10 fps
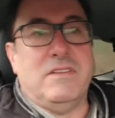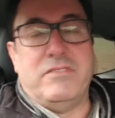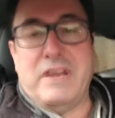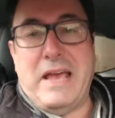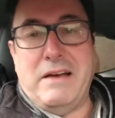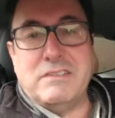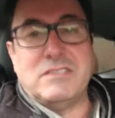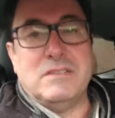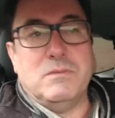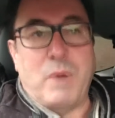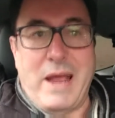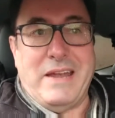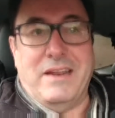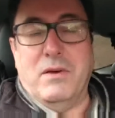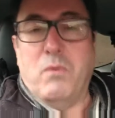3 hours,
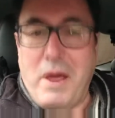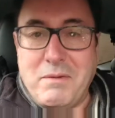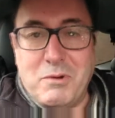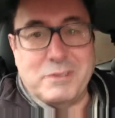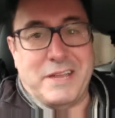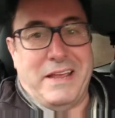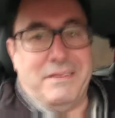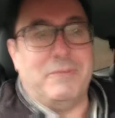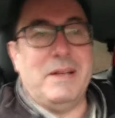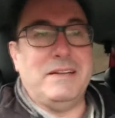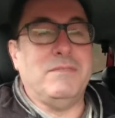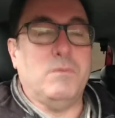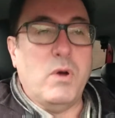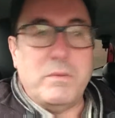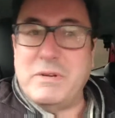when was it,
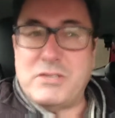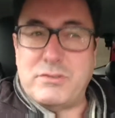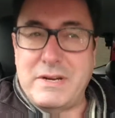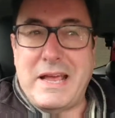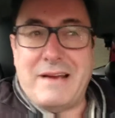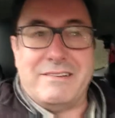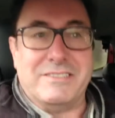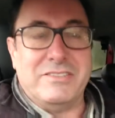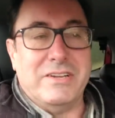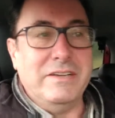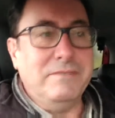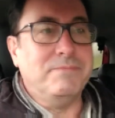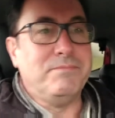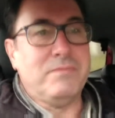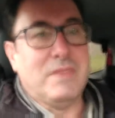which 3 hours, you know.
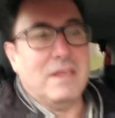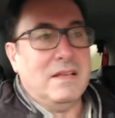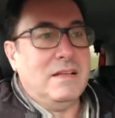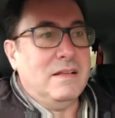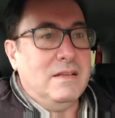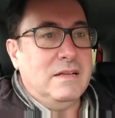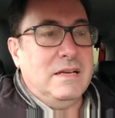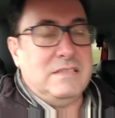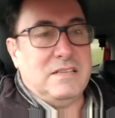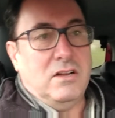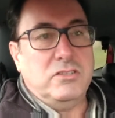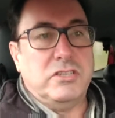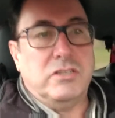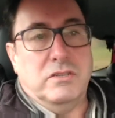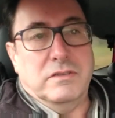It's
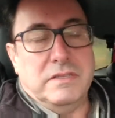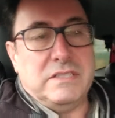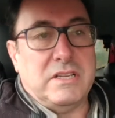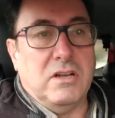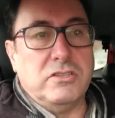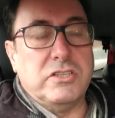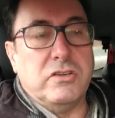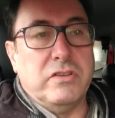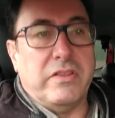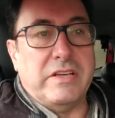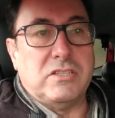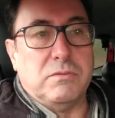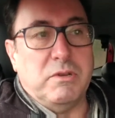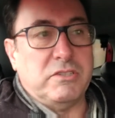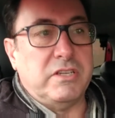illogical that they
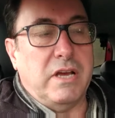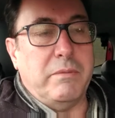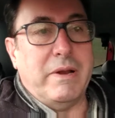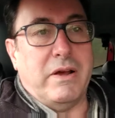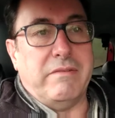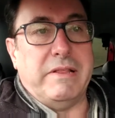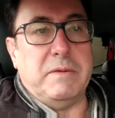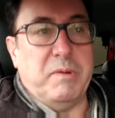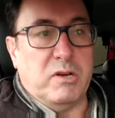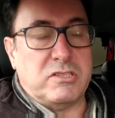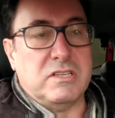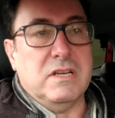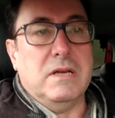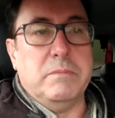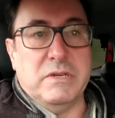should want to know when I read the books
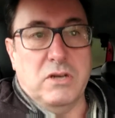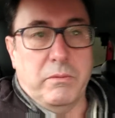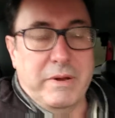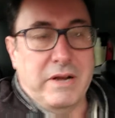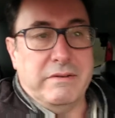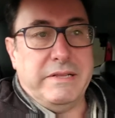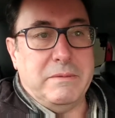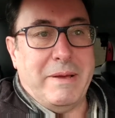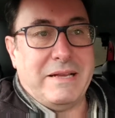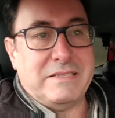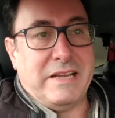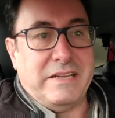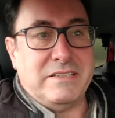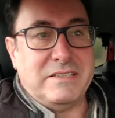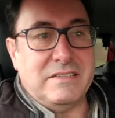but not when I read the
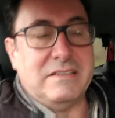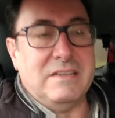magazines.